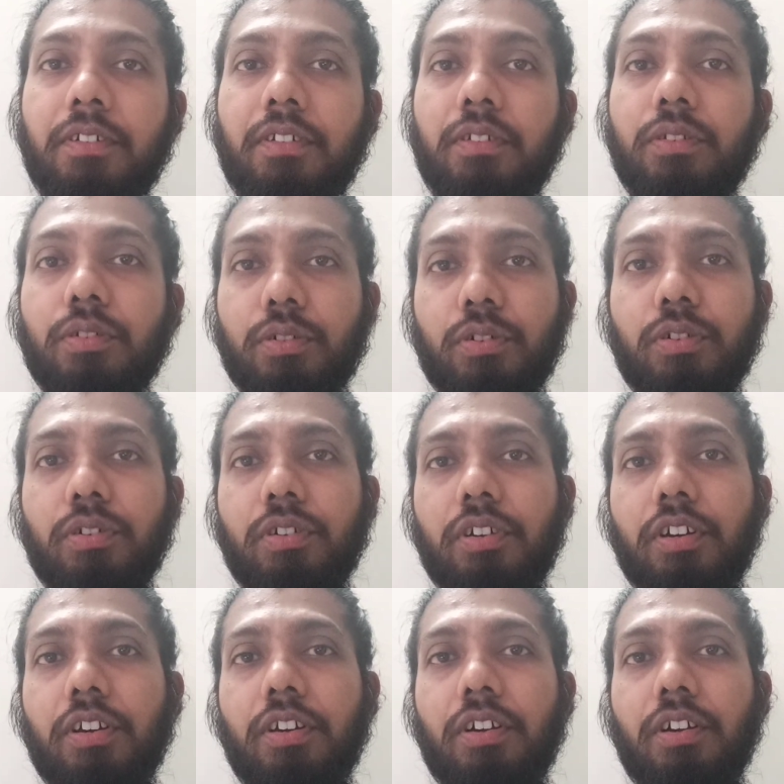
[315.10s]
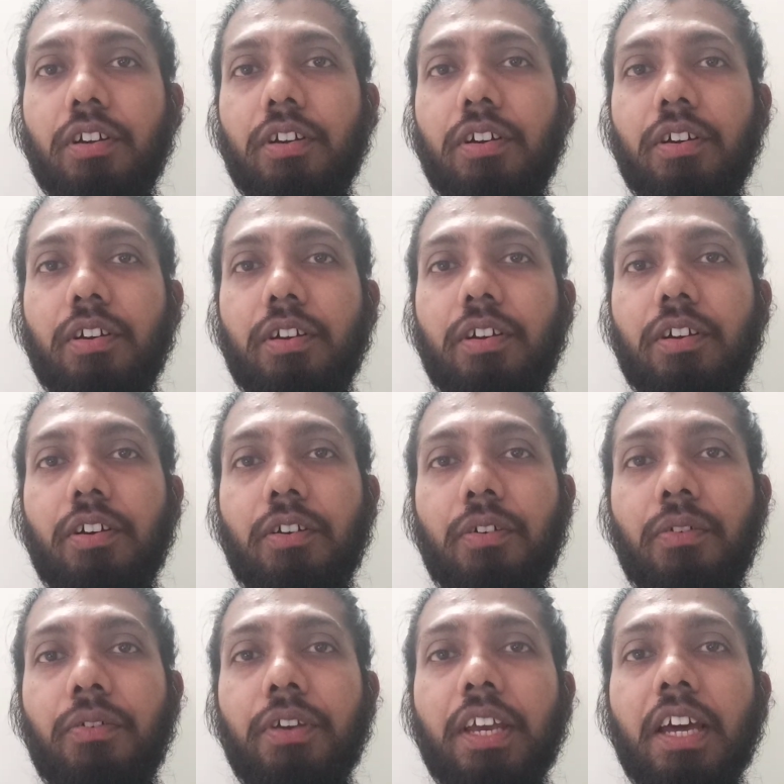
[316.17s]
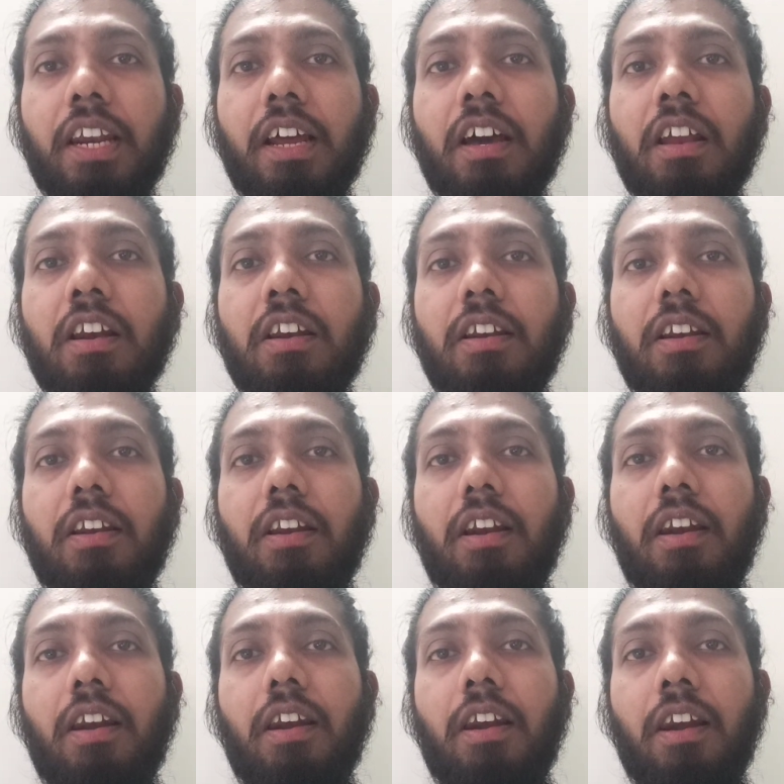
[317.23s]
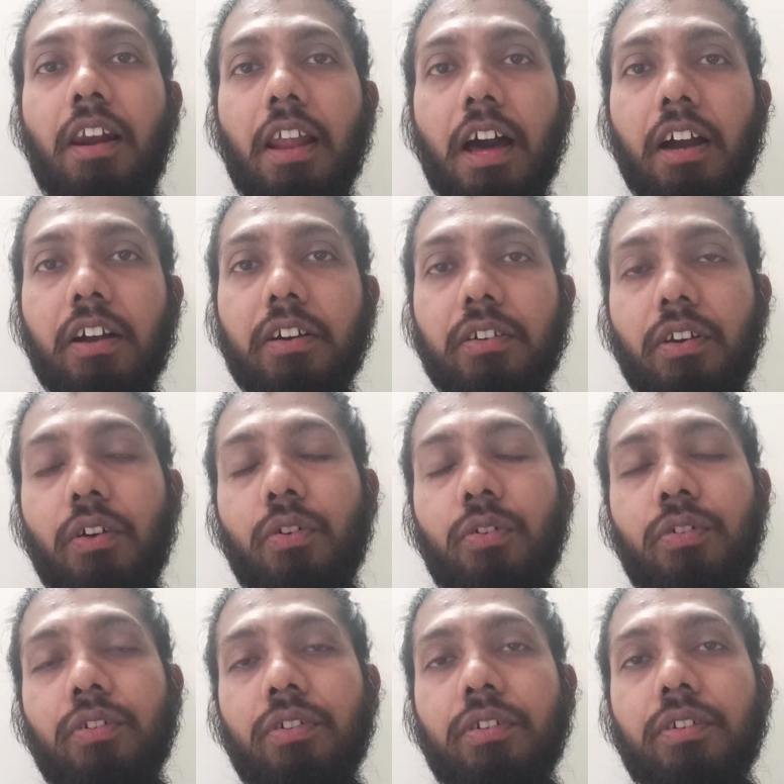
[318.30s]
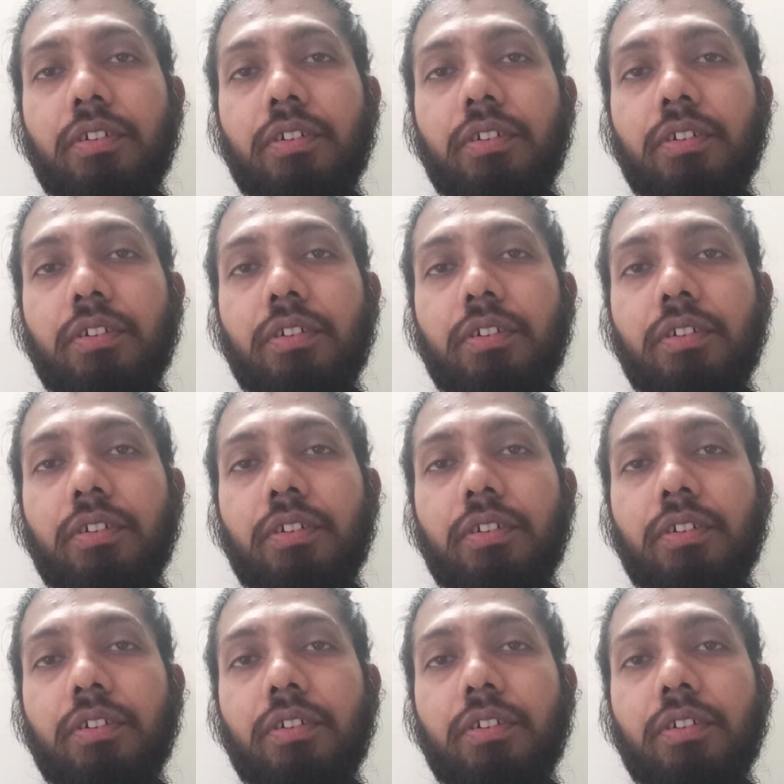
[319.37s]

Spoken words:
So we are all locked down